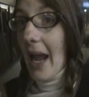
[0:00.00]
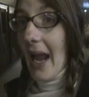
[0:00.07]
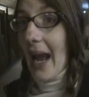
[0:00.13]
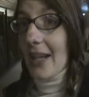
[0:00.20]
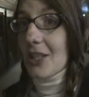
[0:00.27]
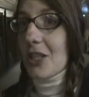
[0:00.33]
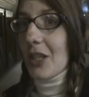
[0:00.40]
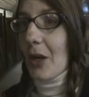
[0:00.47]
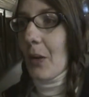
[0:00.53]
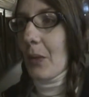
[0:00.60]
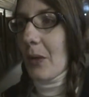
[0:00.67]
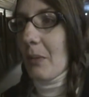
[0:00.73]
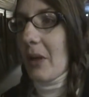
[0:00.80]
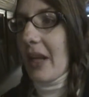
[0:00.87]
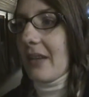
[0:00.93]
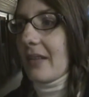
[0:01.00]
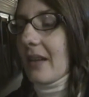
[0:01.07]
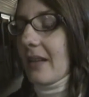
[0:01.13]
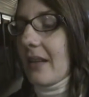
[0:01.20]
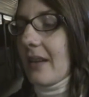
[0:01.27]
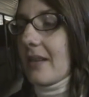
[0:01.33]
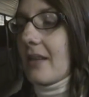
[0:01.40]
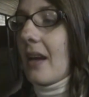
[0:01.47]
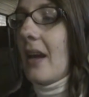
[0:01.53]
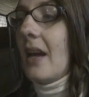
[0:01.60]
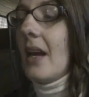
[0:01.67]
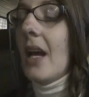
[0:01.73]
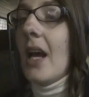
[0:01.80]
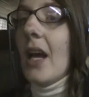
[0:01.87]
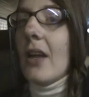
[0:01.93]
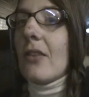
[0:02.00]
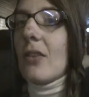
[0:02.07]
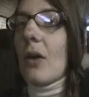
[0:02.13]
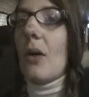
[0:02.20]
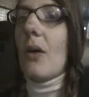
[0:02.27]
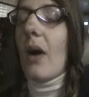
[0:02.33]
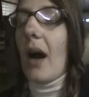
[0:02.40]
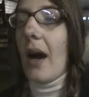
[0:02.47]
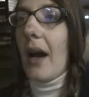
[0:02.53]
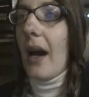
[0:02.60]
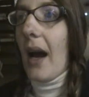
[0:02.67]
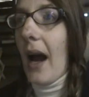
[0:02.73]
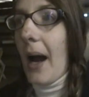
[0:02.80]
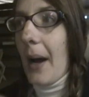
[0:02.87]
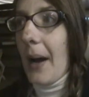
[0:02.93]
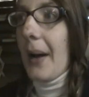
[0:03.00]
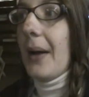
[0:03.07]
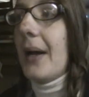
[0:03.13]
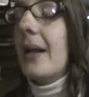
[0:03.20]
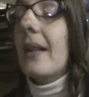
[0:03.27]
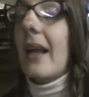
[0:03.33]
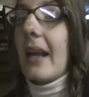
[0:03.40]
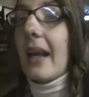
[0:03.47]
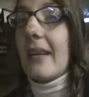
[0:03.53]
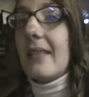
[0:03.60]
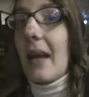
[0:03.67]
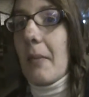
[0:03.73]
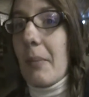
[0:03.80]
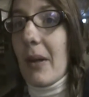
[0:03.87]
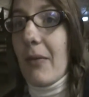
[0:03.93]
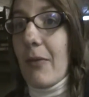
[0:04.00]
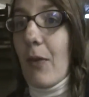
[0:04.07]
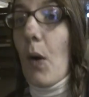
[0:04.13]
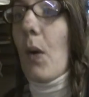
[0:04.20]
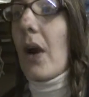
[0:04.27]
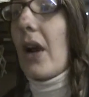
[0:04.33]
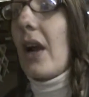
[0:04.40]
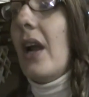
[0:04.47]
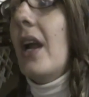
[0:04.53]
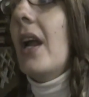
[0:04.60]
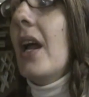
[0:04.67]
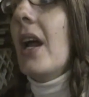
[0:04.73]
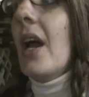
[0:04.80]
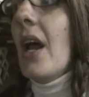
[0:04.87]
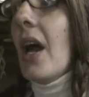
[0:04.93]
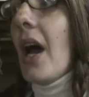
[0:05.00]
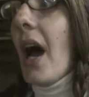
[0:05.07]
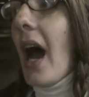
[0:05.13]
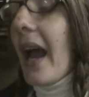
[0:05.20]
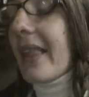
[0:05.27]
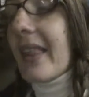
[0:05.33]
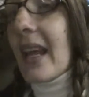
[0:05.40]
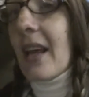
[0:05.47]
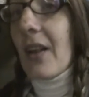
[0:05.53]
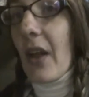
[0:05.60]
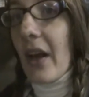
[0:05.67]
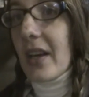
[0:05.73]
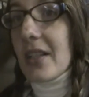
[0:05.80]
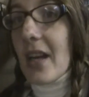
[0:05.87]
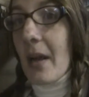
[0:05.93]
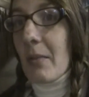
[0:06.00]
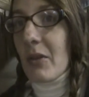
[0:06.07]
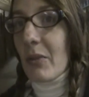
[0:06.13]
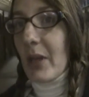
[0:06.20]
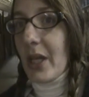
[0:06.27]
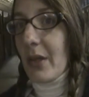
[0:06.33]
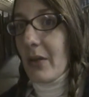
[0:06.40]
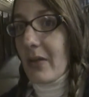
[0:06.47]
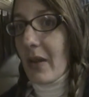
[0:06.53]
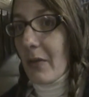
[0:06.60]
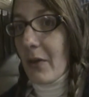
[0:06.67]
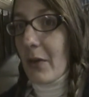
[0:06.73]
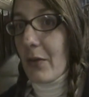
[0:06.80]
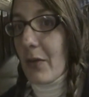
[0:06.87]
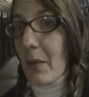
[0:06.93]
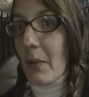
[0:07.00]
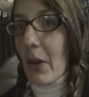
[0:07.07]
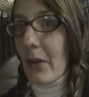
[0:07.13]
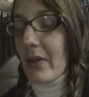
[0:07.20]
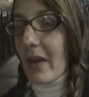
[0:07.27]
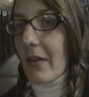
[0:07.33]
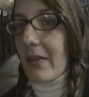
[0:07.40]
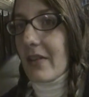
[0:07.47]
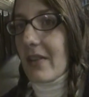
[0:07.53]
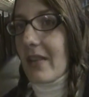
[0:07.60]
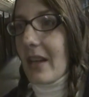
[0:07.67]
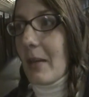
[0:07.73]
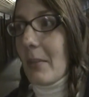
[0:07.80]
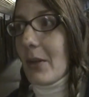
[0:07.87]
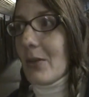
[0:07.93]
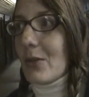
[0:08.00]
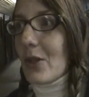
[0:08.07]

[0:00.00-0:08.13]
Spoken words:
I actually own a place like this. So like I said before, I think a lot of times when you suffer from low self-esteem,